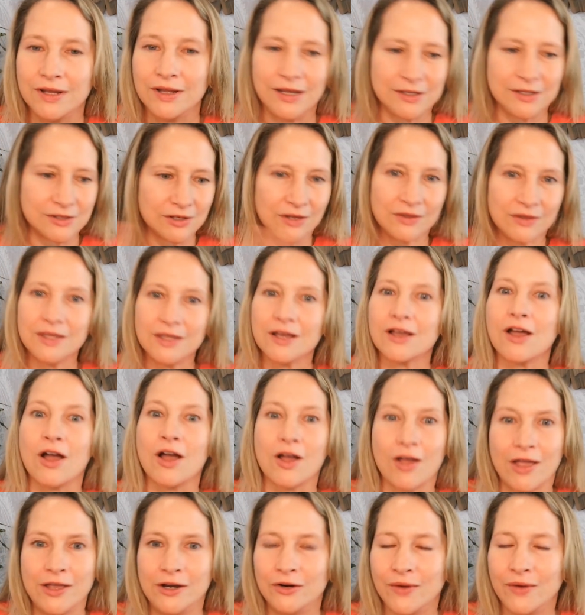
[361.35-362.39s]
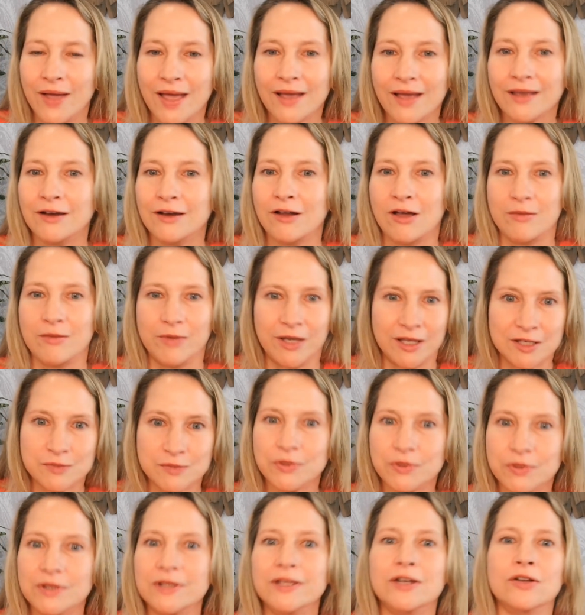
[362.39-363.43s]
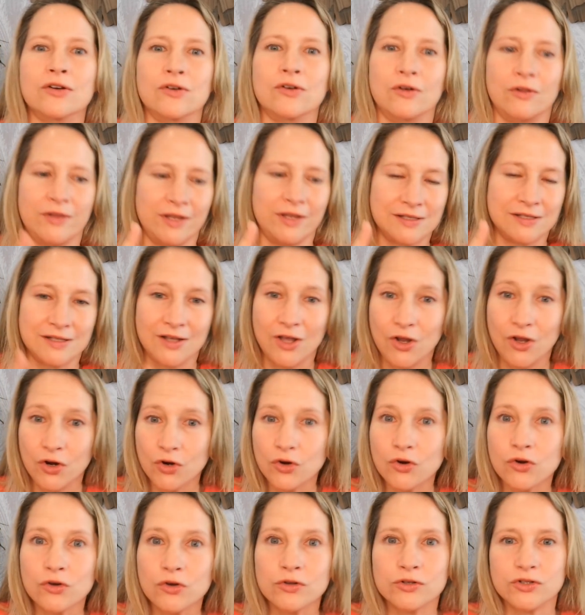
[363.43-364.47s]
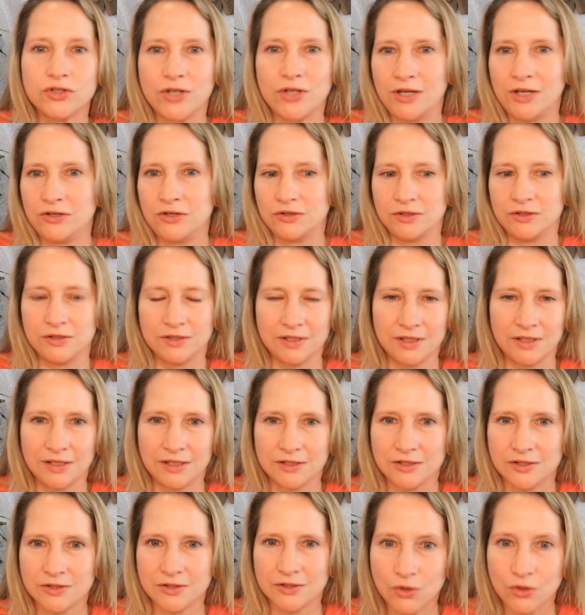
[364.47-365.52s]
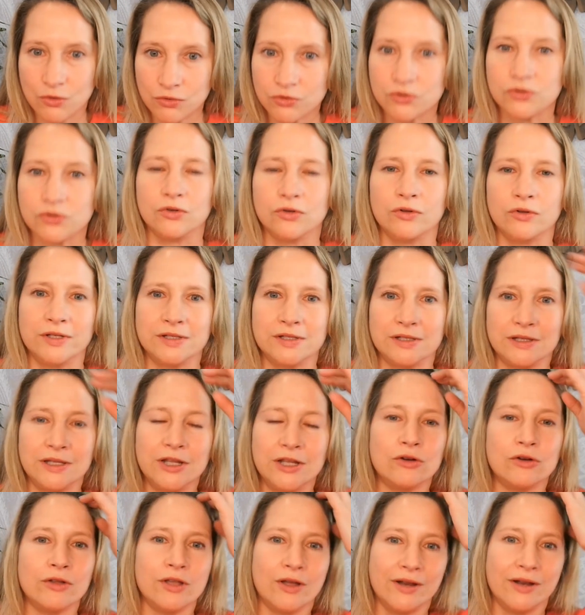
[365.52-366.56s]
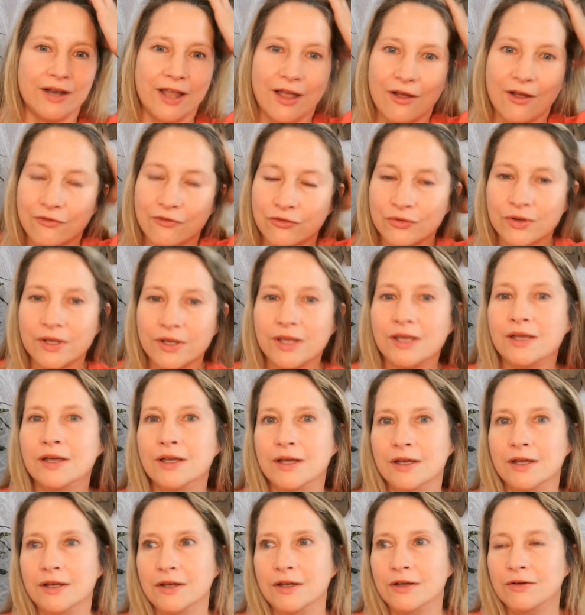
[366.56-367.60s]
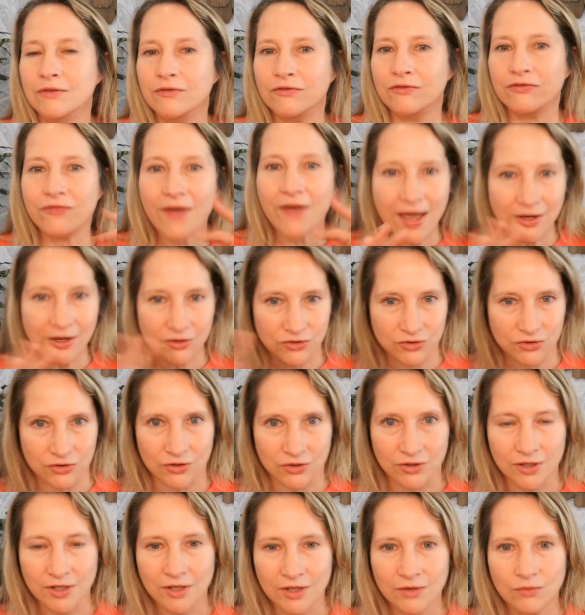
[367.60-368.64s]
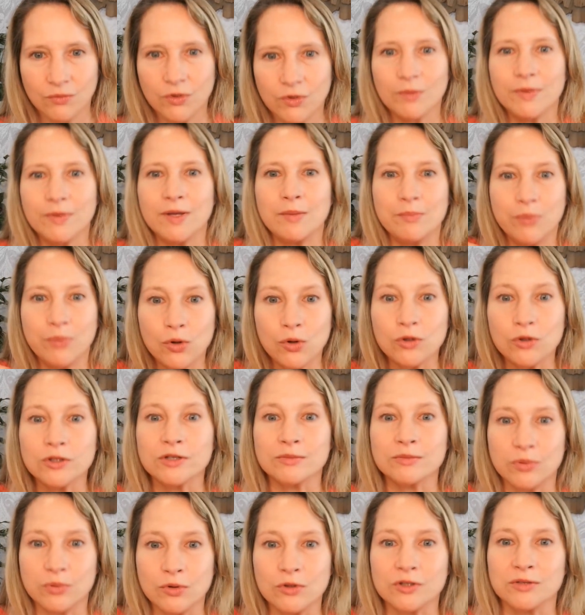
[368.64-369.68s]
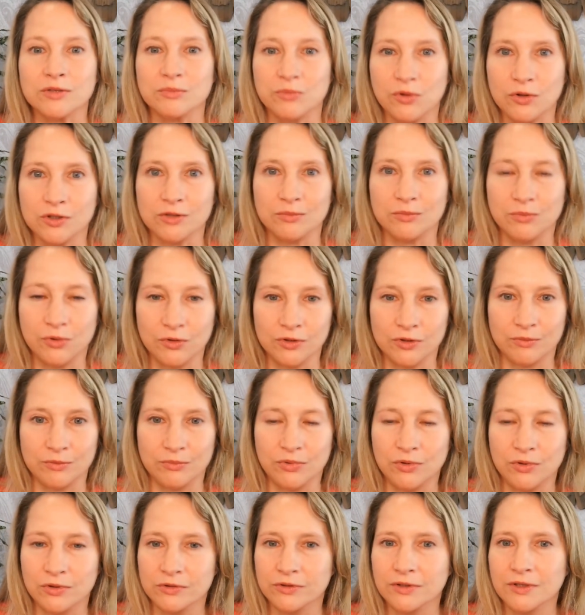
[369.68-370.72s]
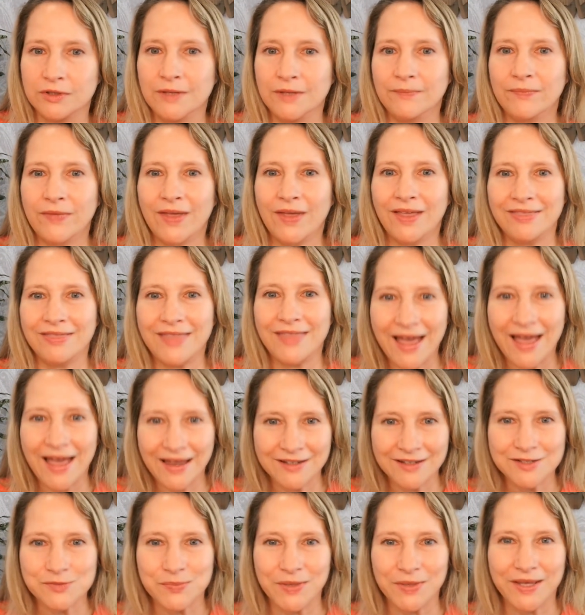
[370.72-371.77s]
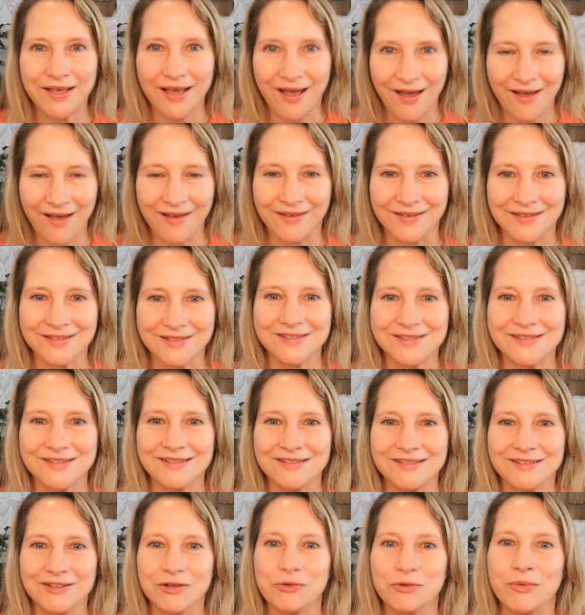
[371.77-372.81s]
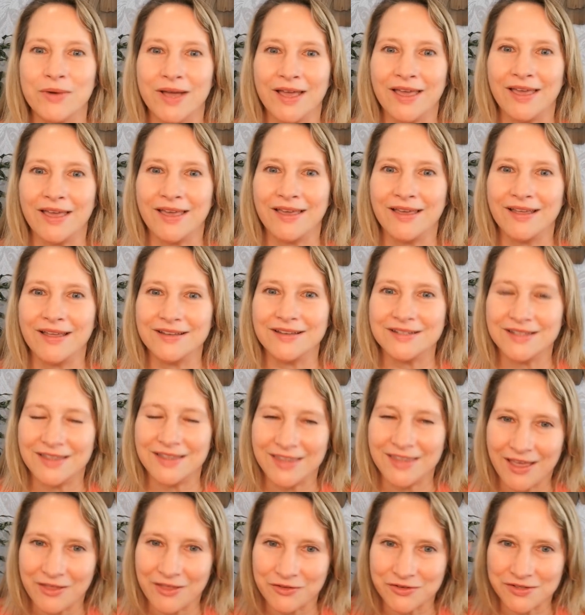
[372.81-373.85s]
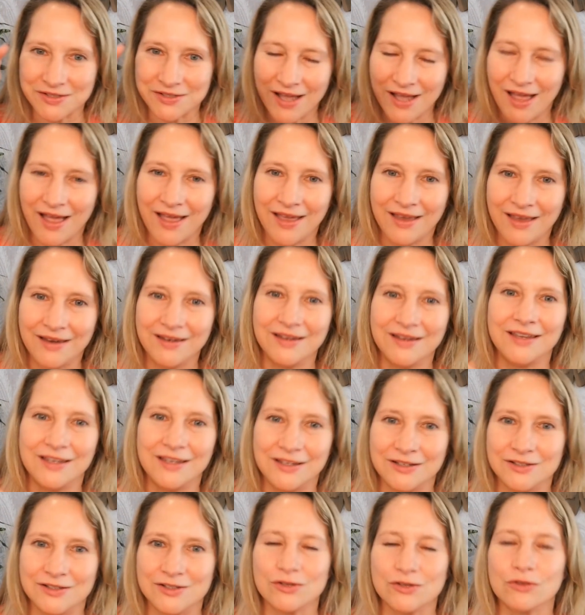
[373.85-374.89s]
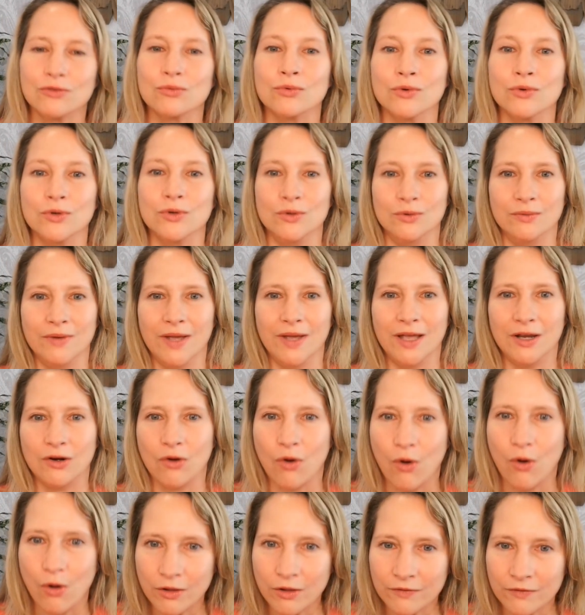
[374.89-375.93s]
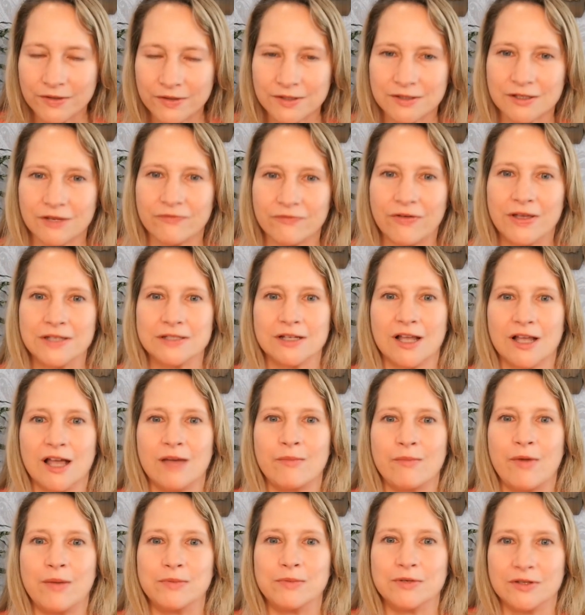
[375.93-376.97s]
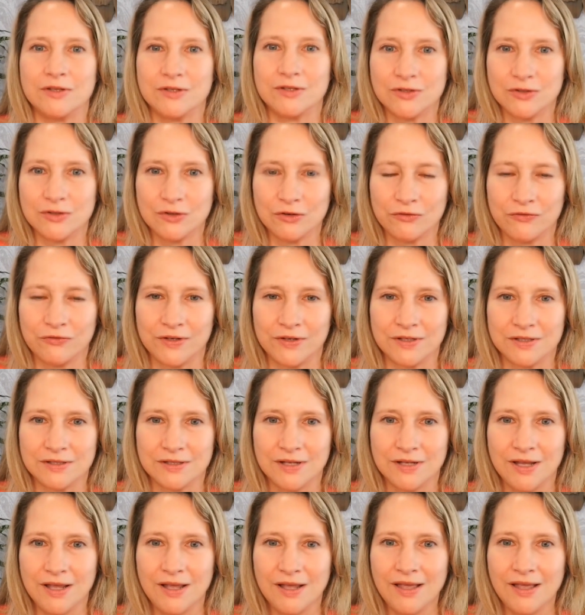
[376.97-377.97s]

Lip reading: It's on the economic, it's political, it's earth changes, it's social, it's literally on every factor. We're being pulled and pulled and pulled and pulled and pulled. And that is because the way to the other side is through. And all of this stuff has to come up to the surface.